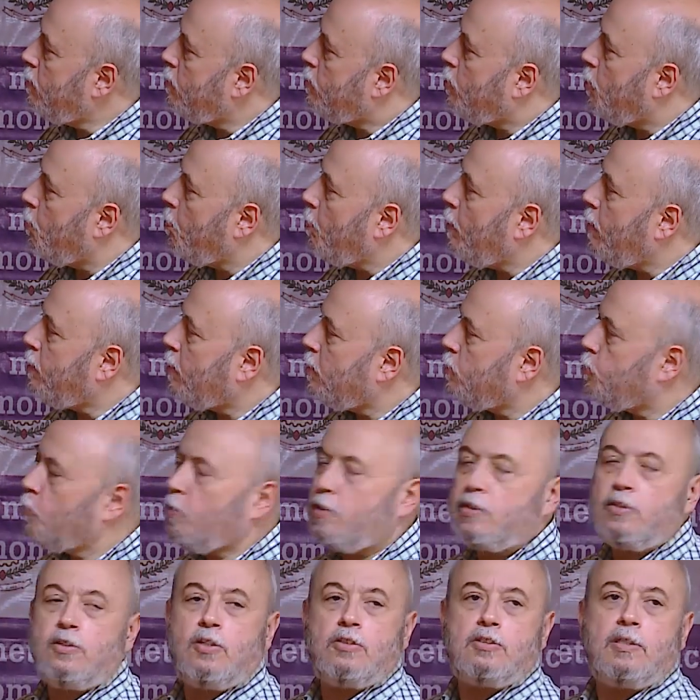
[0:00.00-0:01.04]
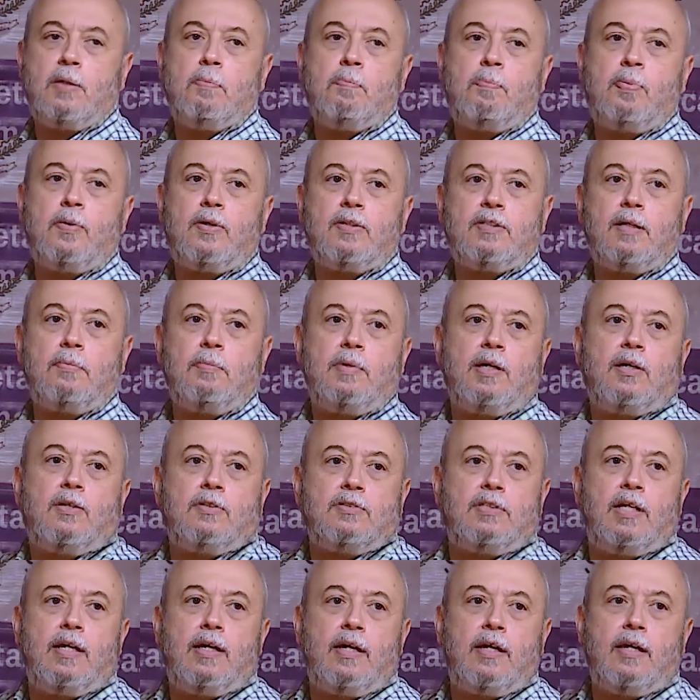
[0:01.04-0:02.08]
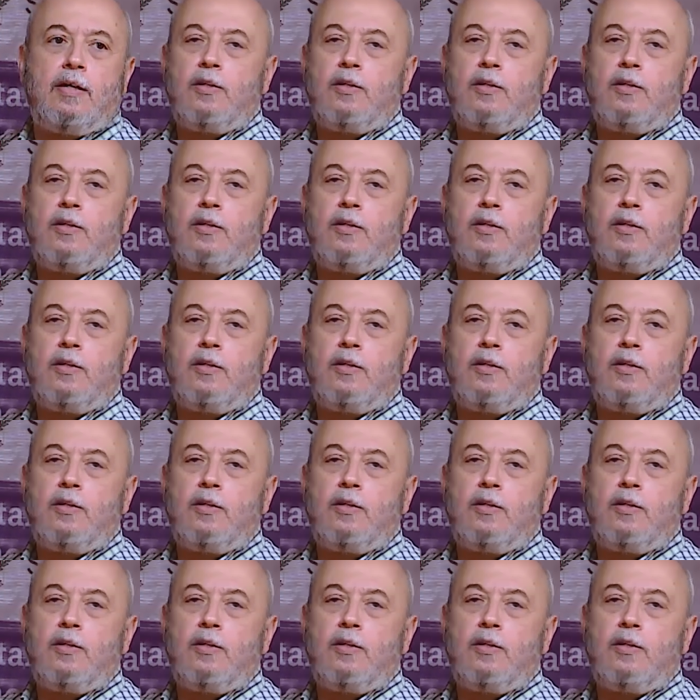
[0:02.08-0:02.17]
So metals were not important because the